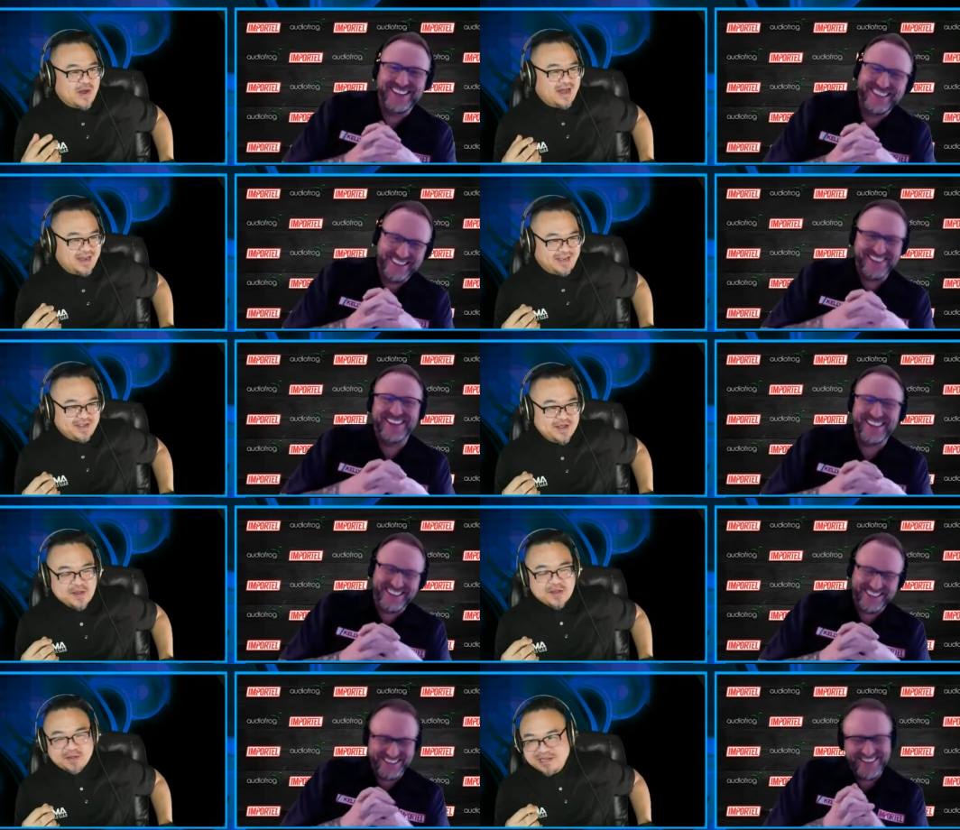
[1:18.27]
Speaker 1: why?
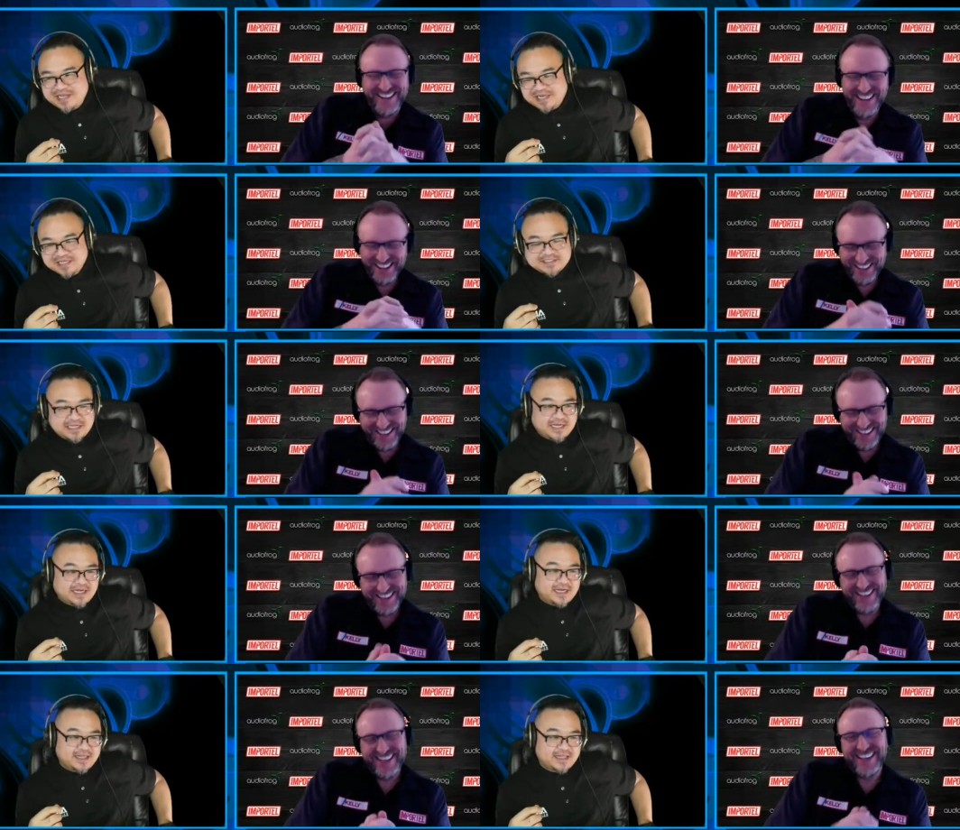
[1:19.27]
Because
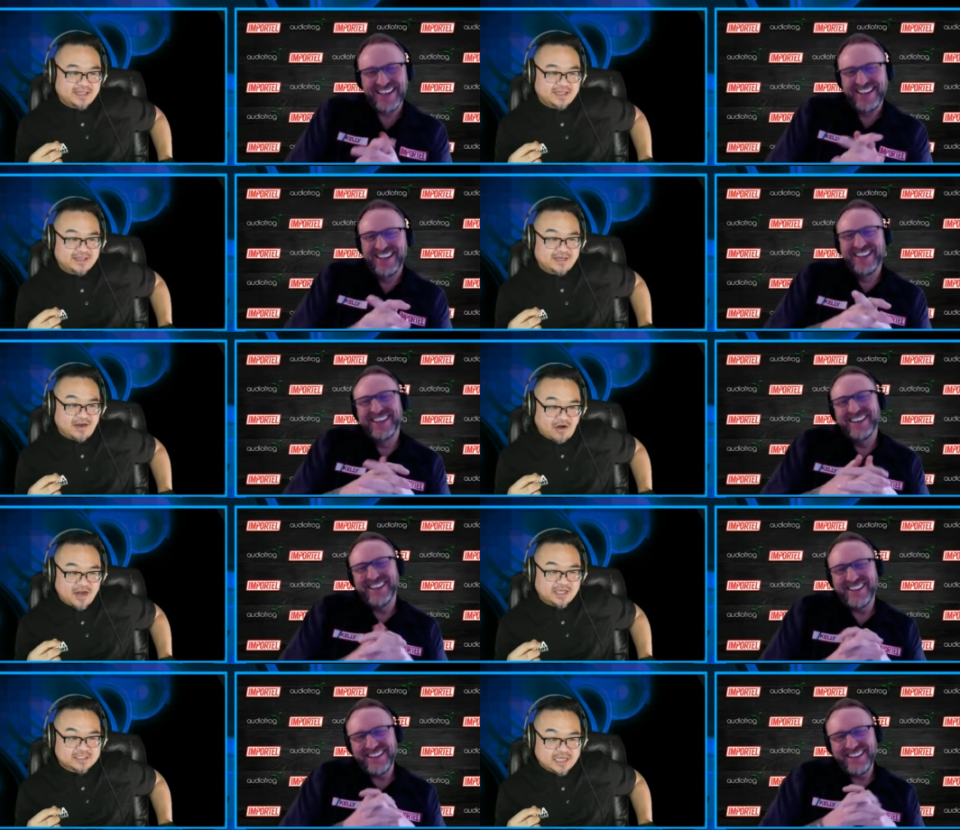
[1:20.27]
uh, our
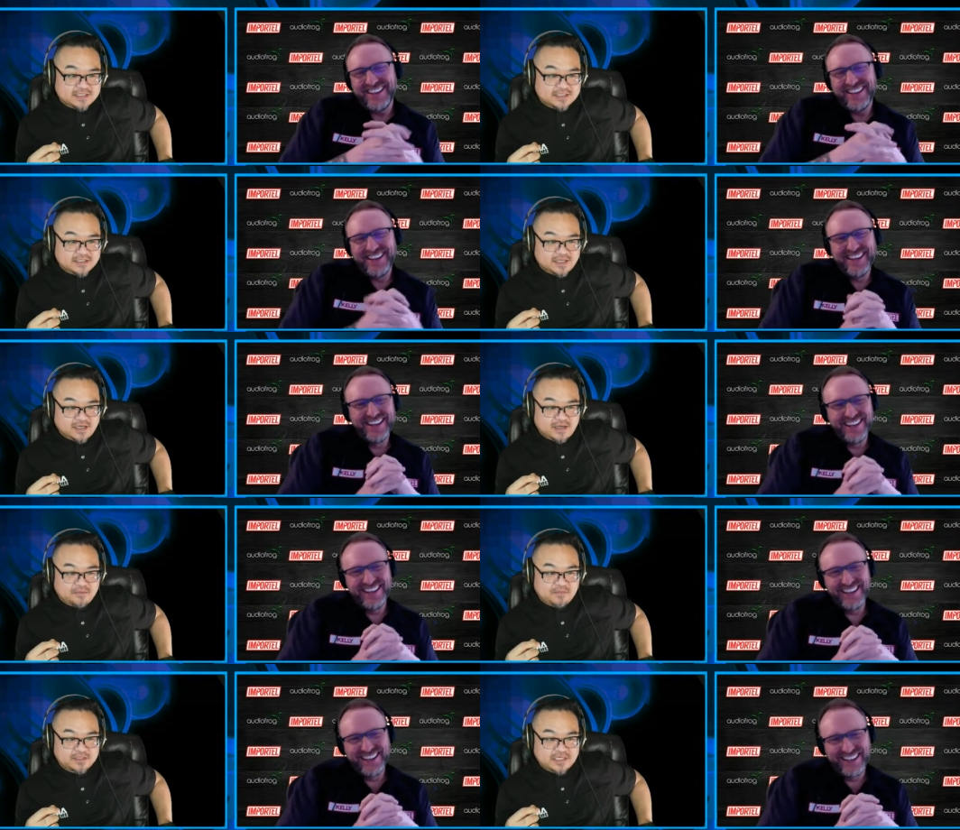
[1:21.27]
next guest is
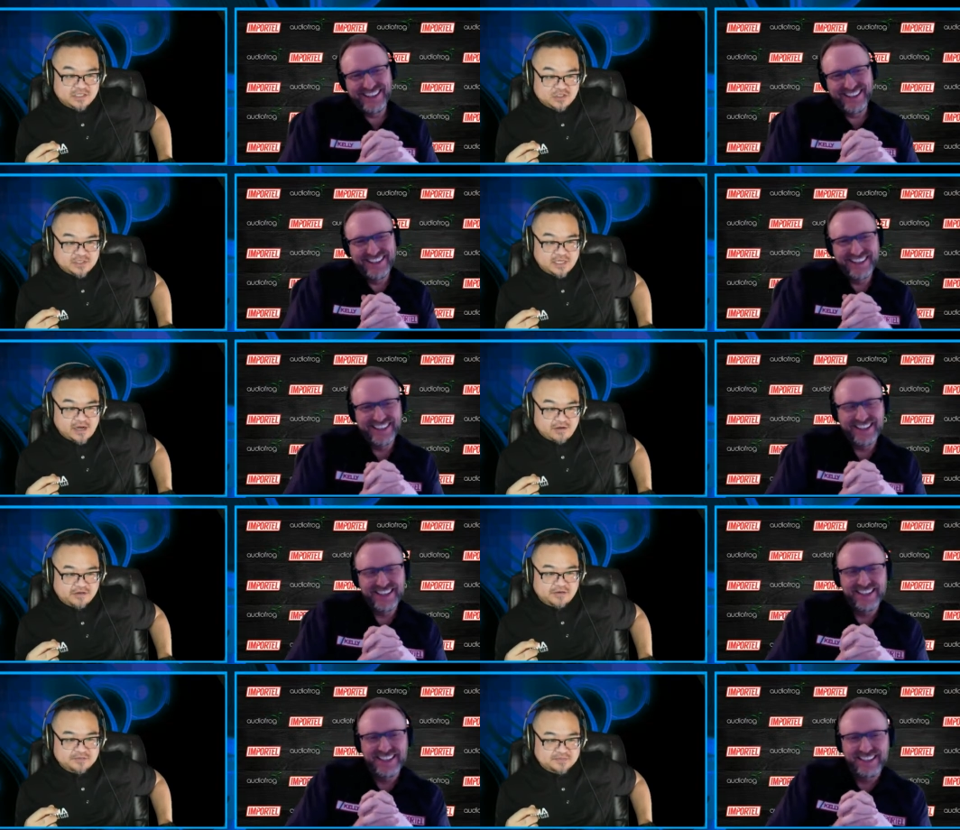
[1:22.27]
um, is an interesting
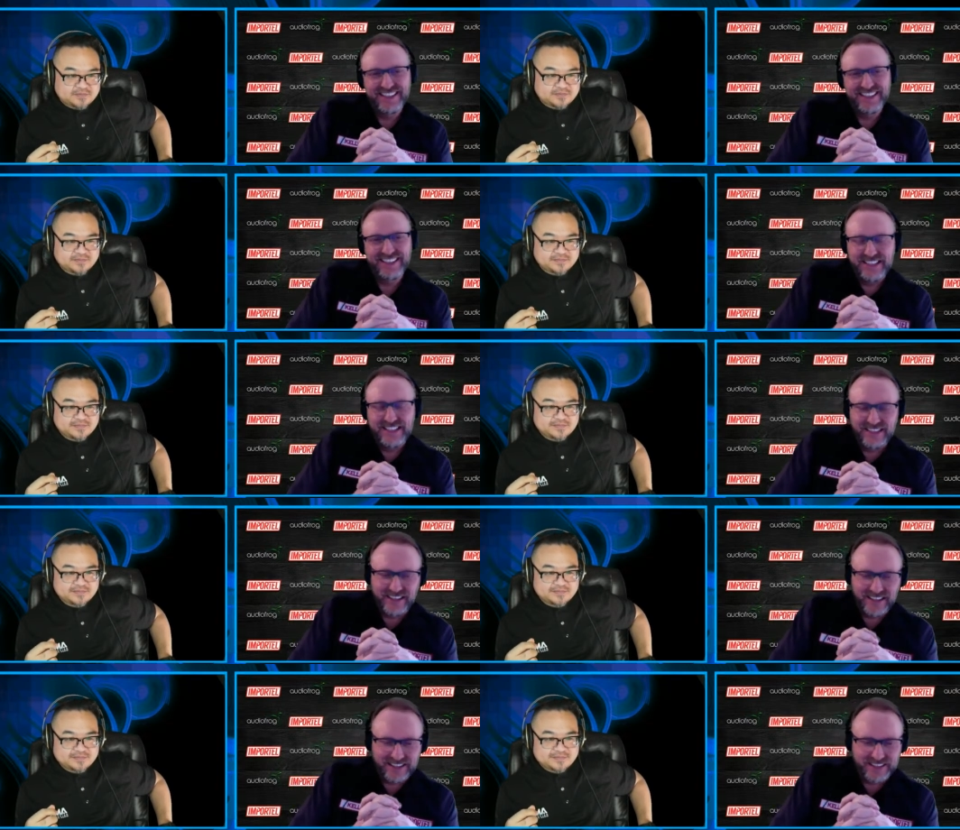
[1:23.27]
character.
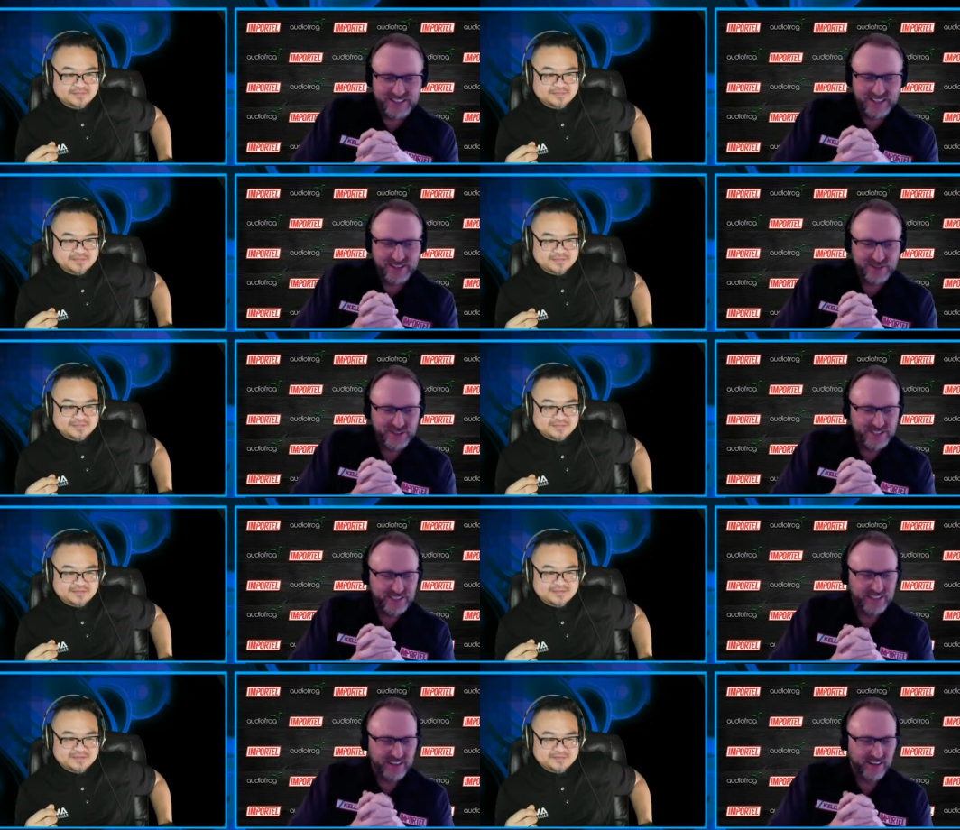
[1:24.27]
Speaker 2: Andy is an
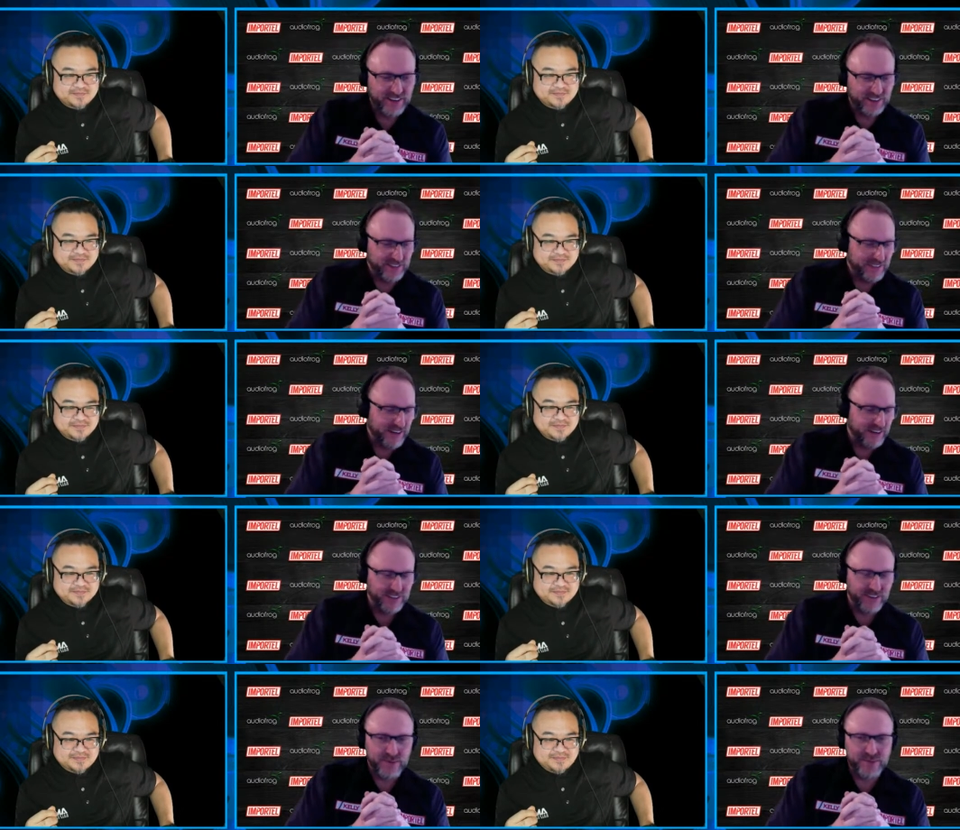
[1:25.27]
interesting char-
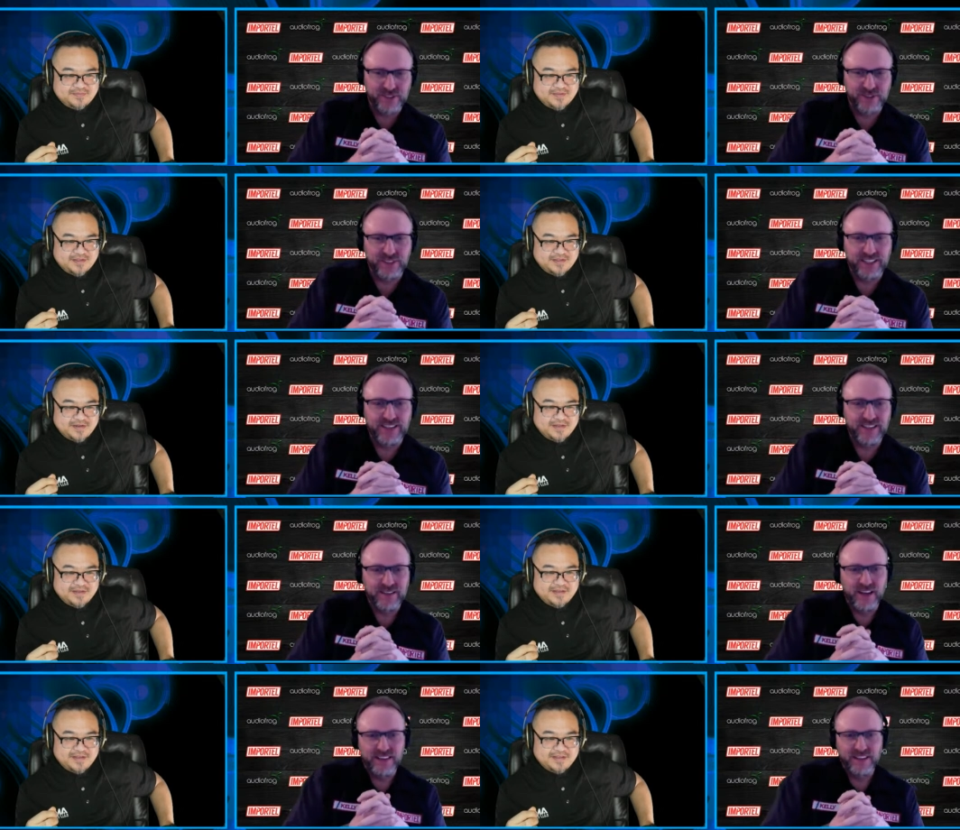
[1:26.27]
character, absolutely. Uh,
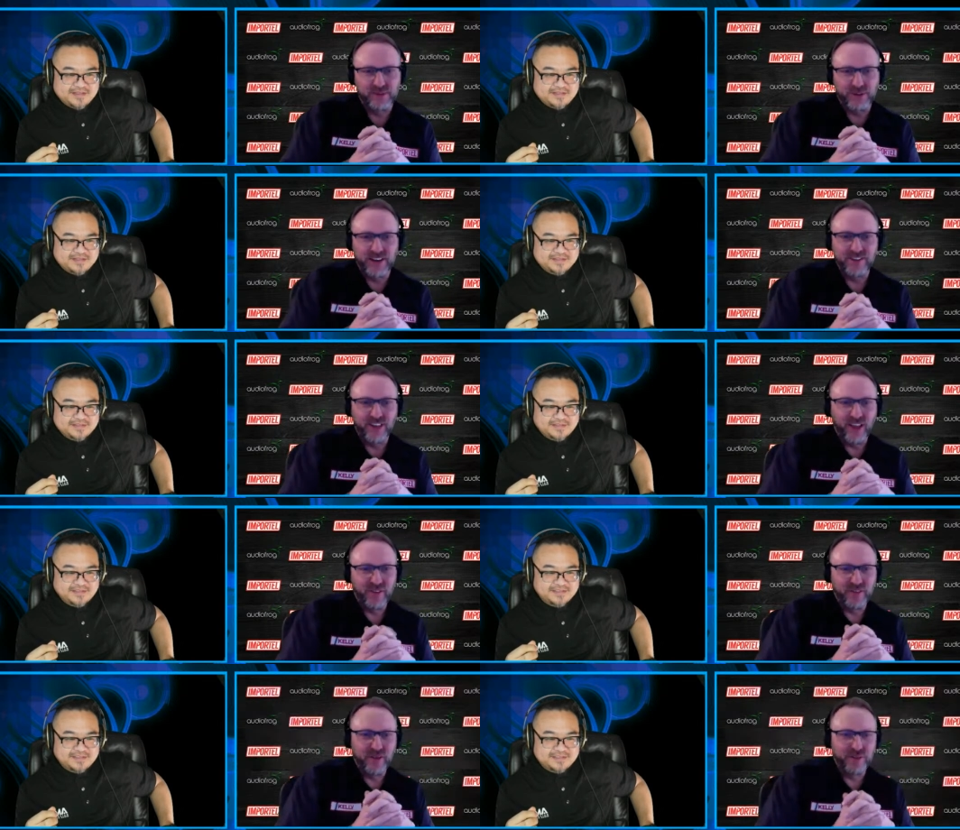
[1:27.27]
I think we're going to have a lot
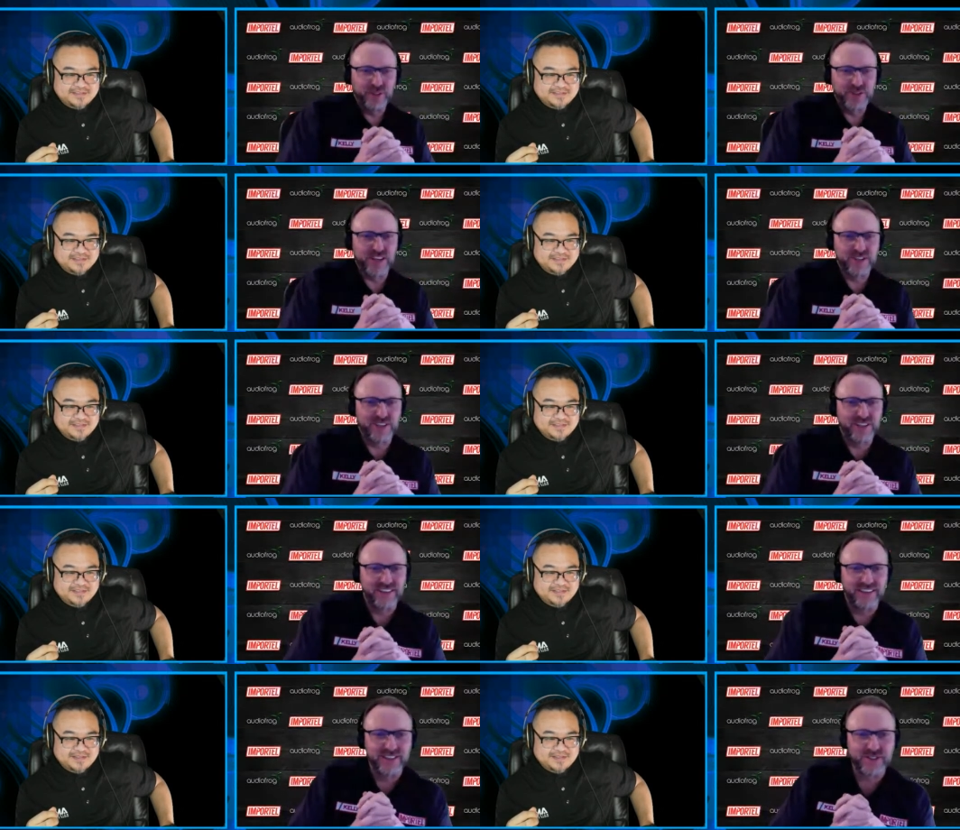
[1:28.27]
of fun with this session. I
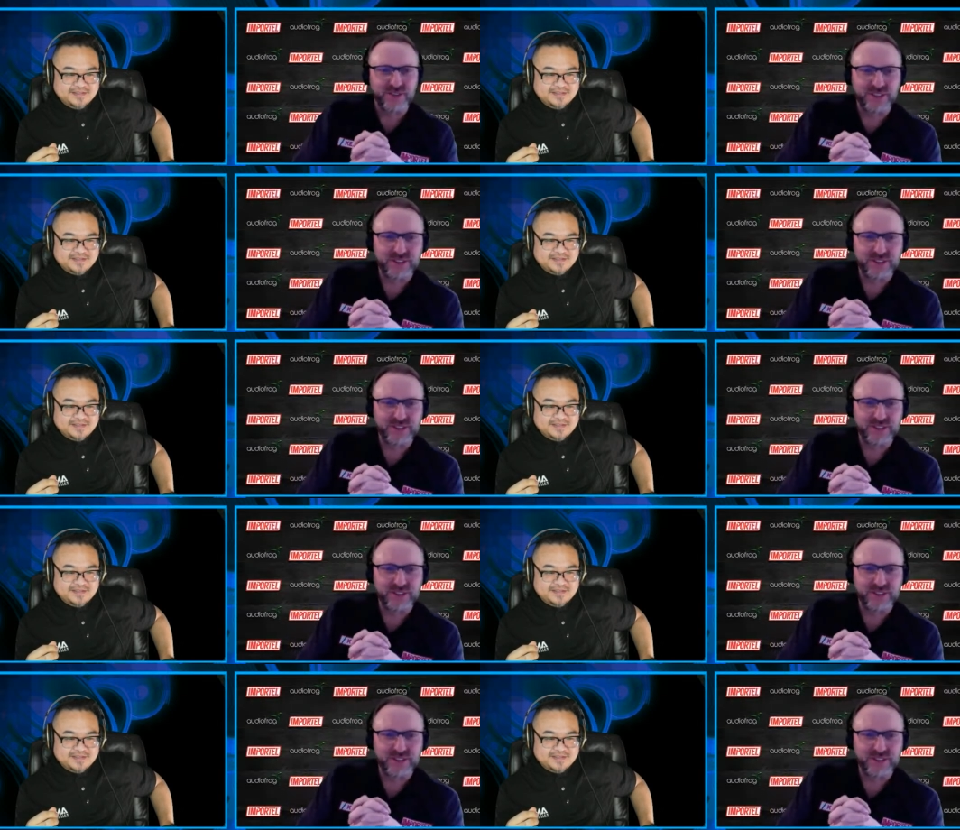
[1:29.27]
think it's going